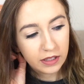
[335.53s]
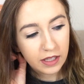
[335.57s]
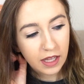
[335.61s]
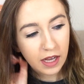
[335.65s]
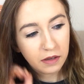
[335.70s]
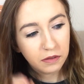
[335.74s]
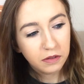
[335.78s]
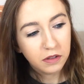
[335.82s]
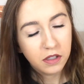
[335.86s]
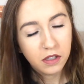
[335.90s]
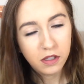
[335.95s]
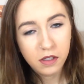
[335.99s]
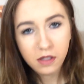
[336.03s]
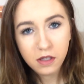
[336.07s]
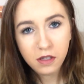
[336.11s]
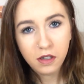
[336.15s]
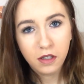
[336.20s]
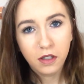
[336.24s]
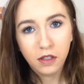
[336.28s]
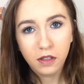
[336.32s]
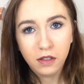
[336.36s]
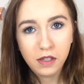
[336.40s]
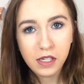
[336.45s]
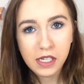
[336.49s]
That was just
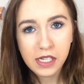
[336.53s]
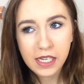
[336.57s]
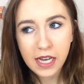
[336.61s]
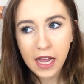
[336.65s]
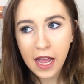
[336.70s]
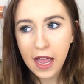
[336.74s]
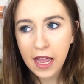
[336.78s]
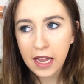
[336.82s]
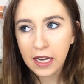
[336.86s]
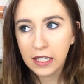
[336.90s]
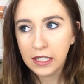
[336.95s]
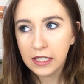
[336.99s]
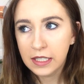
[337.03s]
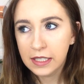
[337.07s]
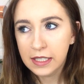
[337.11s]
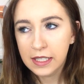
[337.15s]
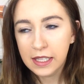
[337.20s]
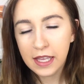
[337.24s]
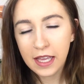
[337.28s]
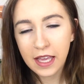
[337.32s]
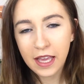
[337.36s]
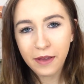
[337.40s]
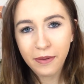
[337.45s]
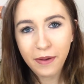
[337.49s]
not a good day,
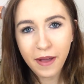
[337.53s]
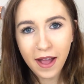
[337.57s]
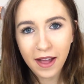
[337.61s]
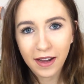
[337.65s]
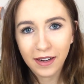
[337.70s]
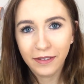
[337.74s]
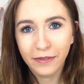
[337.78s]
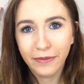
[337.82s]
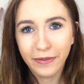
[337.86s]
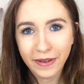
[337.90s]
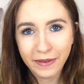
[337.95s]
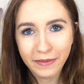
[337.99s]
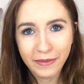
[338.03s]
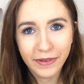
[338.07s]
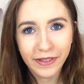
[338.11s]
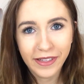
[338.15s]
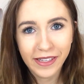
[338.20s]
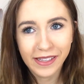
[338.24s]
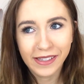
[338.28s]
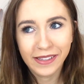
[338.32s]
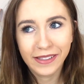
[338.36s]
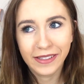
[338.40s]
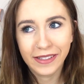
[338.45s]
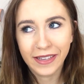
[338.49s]
just the amount of people
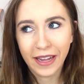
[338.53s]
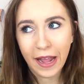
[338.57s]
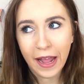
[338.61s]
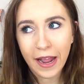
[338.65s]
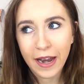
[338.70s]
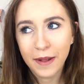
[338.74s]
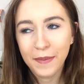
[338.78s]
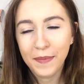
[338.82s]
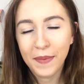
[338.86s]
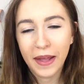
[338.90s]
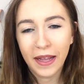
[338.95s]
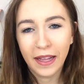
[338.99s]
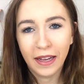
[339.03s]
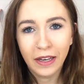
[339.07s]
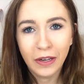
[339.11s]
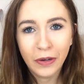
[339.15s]
that stared at me.